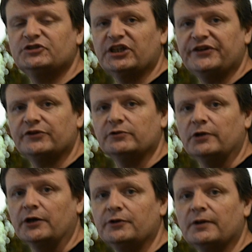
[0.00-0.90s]
Jason
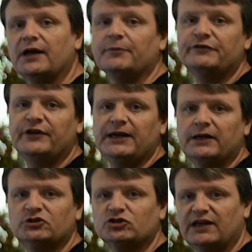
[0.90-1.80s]
Rowe. I'm a
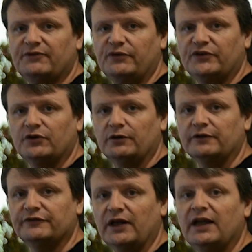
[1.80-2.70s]
freelance travel
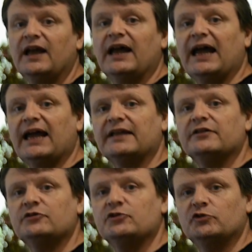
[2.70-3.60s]
photographer
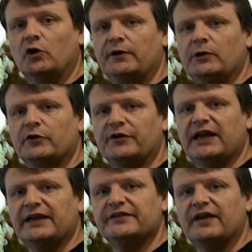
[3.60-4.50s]
and tutorial
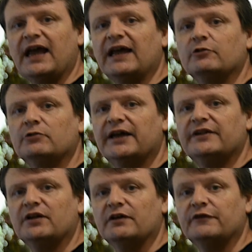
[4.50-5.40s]
creator and
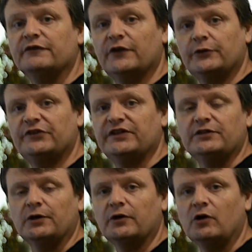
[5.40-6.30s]
writer for
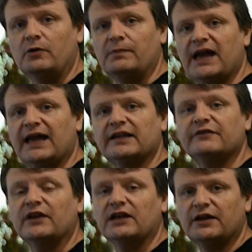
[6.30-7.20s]
Photzy.com and
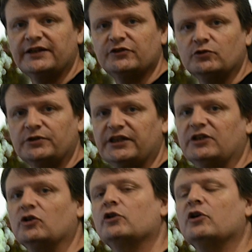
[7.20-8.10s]
for
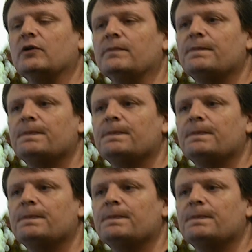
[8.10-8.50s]
lightstalking.com.